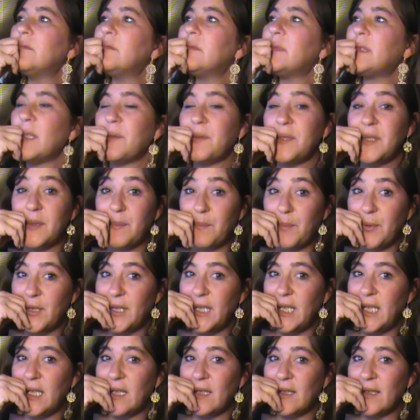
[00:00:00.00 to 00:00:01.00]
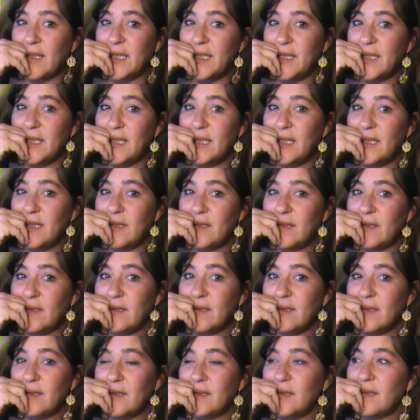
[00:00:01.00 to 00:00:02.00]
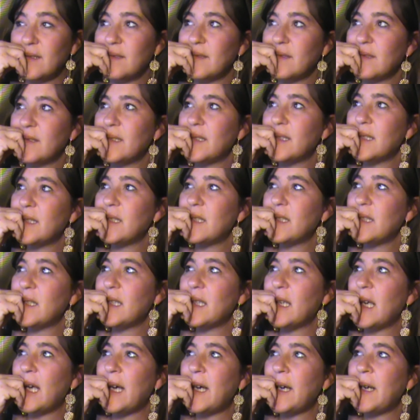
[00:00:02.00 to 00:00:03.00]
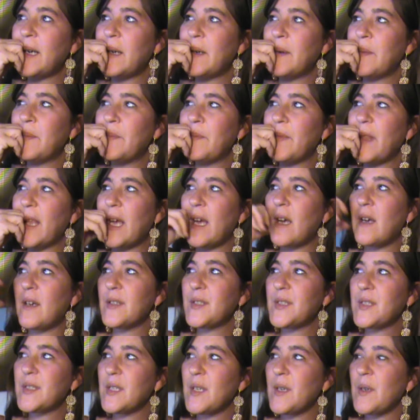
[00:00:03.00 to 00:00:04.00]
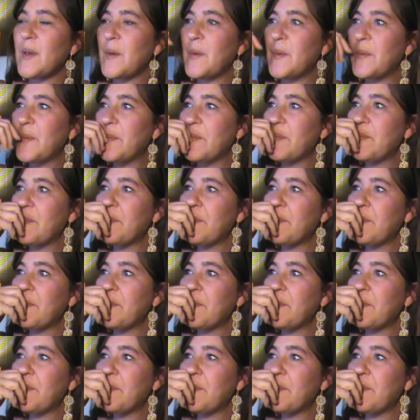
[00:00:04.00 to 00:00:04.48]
It was pretty interesting. I also